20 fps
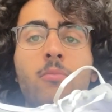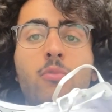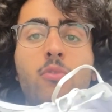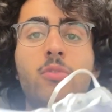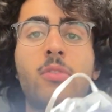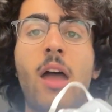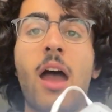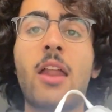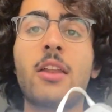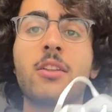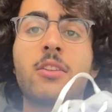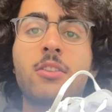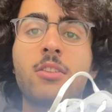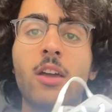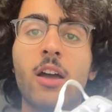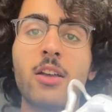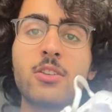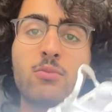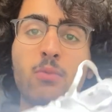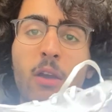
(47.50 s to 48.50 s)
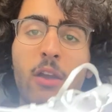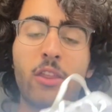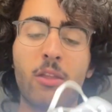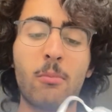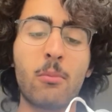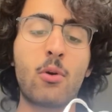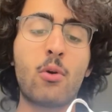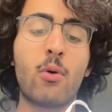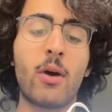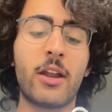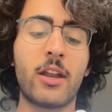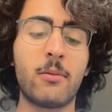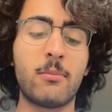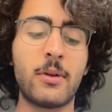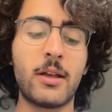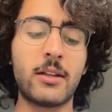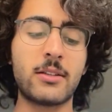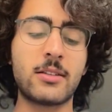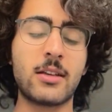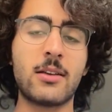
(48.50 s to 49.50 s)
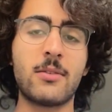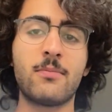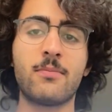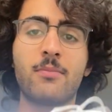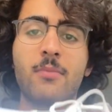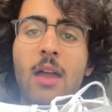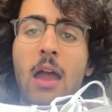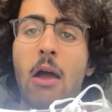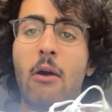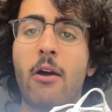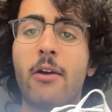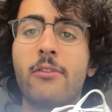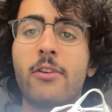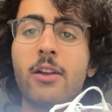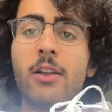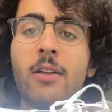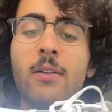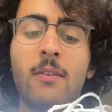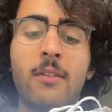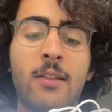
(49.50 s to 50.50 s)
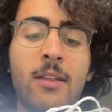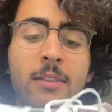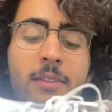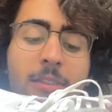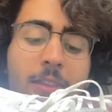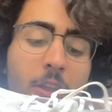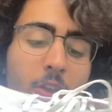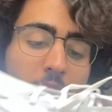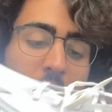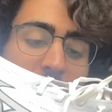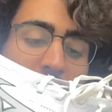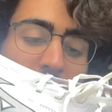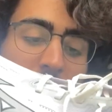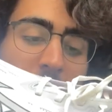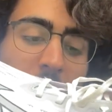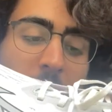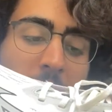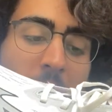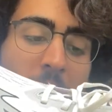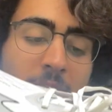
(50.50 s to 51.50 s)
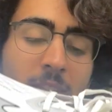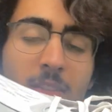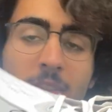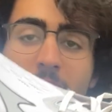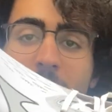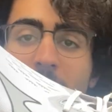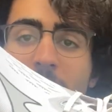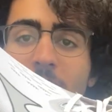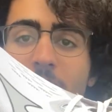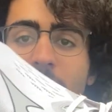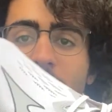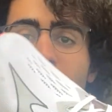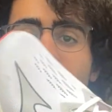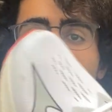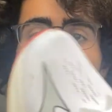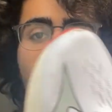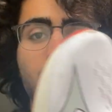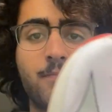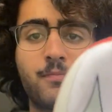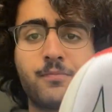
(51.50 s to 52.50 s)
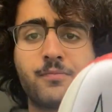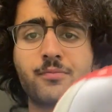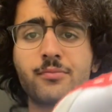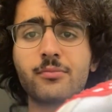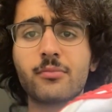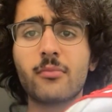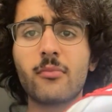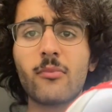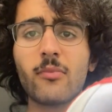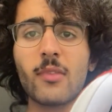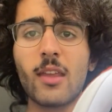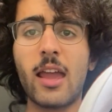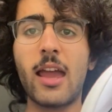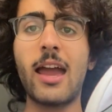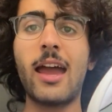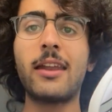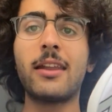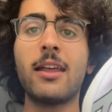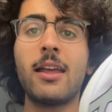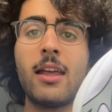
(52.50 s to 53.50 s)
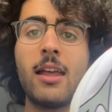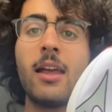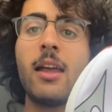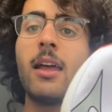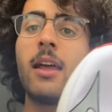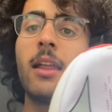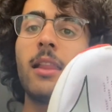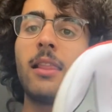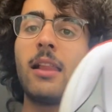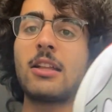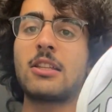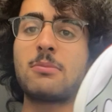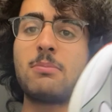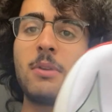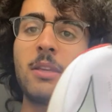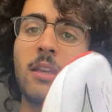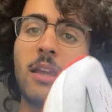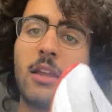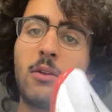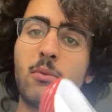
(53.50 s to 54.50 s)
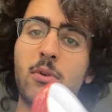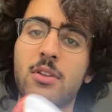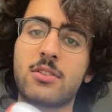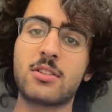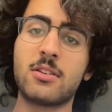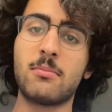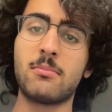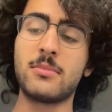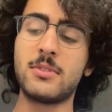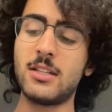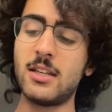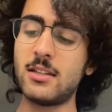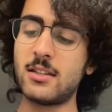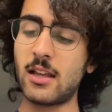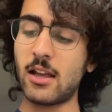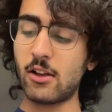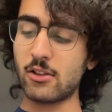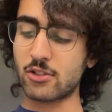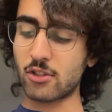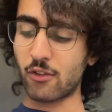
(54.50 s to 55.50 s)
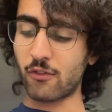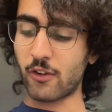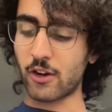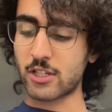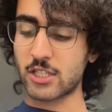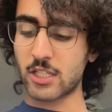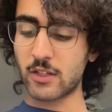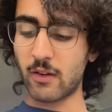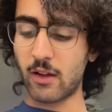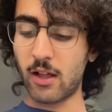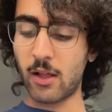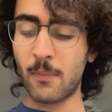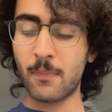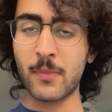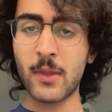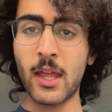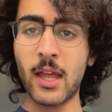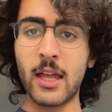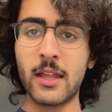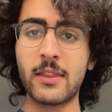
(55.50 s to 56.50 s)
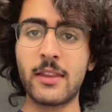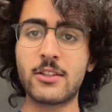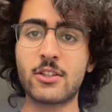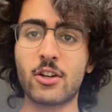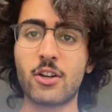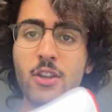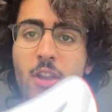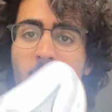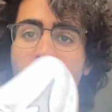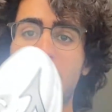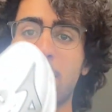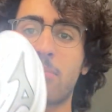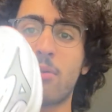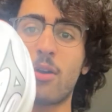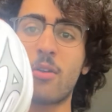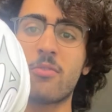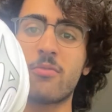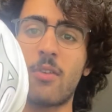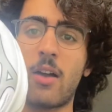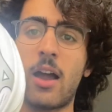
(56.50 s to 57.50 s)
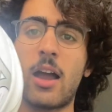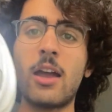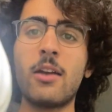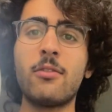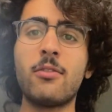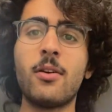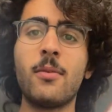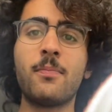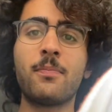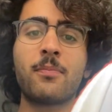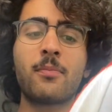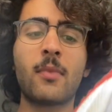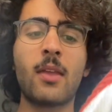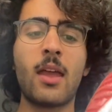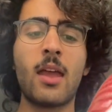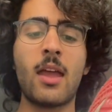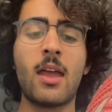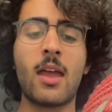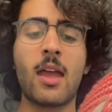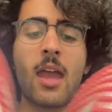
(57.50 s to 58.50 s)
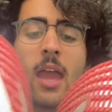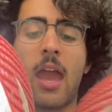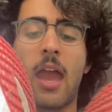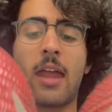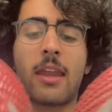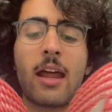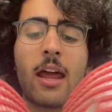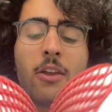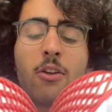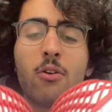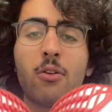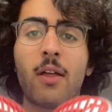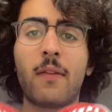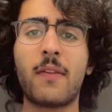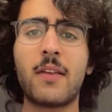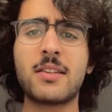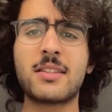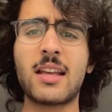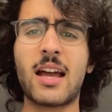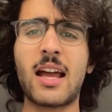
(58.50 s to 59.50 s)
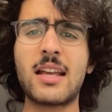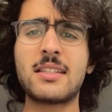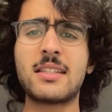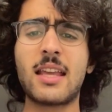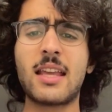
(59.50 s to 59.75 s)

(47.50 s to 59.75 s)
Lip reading: that does wear them quite a bit. However, they're still in excellent condition. And let's begin with some details. So first of all, these are 9.5. And I know that the size